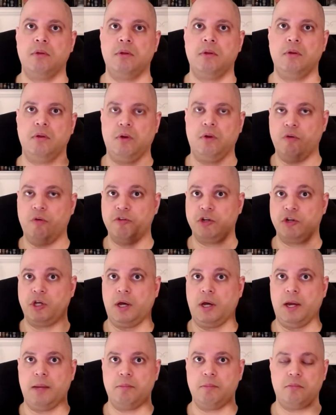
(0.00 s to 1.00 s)
over
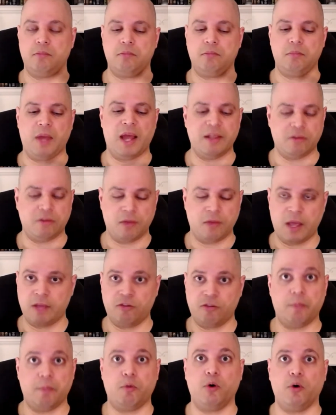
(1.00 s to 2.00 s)
time at
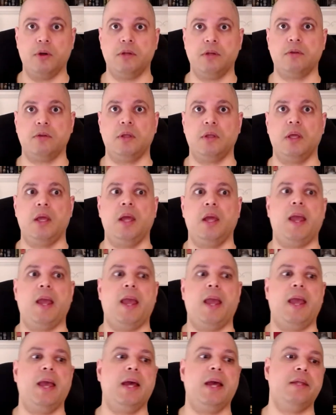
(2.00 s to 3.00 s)
some point,
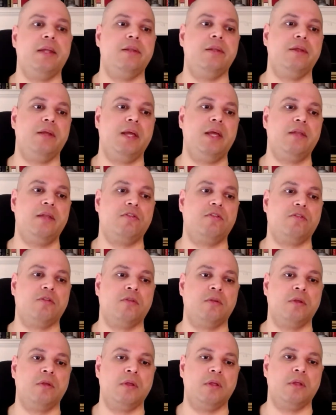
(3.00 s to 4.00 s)
and it's
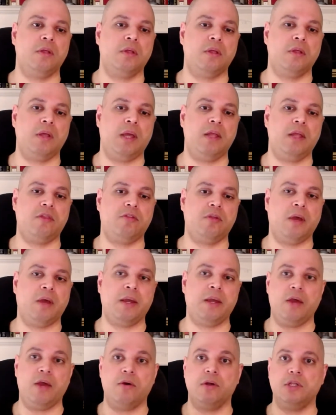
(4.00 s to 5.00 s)
a
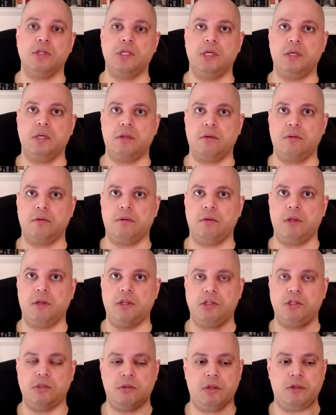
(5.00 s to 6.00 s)
guarantee.
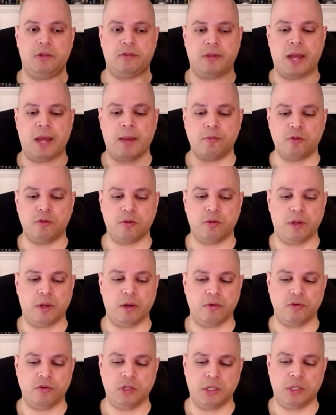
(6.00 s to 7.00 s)
It's an absolute
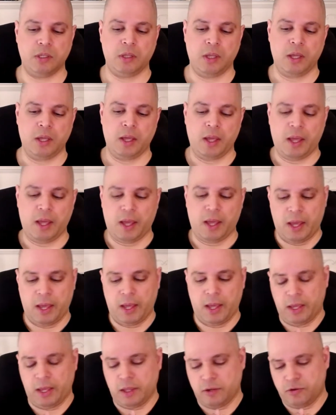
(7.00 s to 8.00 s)
guarantee,
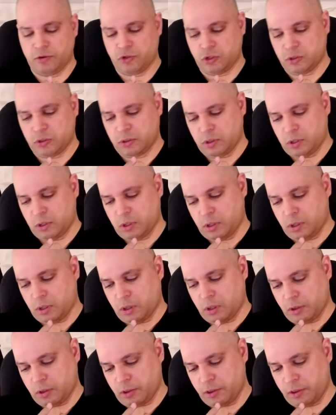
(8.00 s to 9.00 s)
and
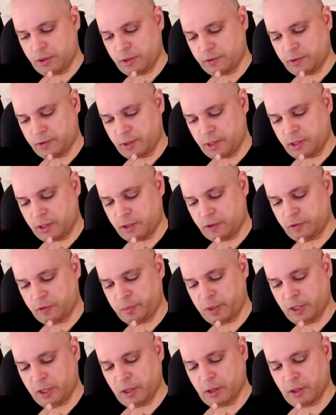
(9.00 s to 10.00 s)
this is
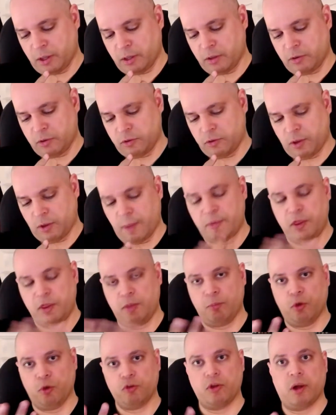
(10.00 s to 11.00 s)
because, I mean, the
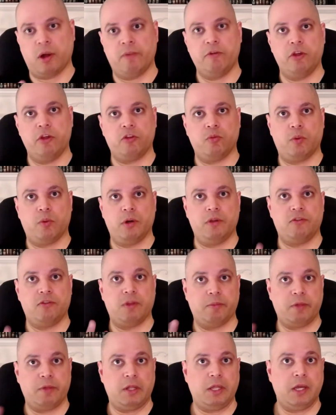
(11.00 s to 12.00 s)
most obvious one is
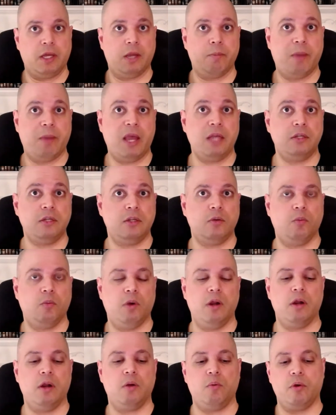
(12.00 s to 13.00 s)
something like
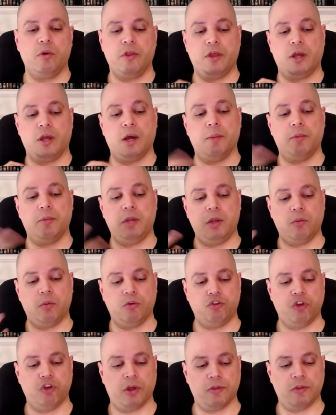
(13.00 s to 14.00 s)
abandonware, where the company will
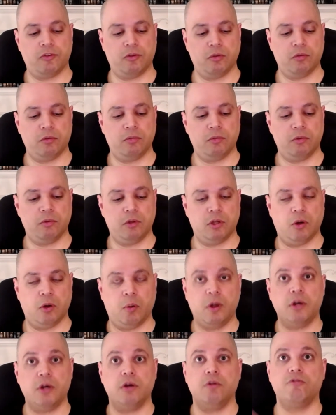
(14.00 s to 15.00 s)
just go
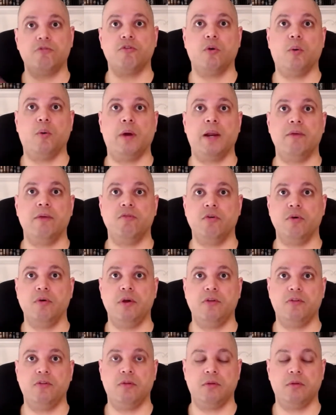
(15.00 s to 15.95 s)
under for whatever reason.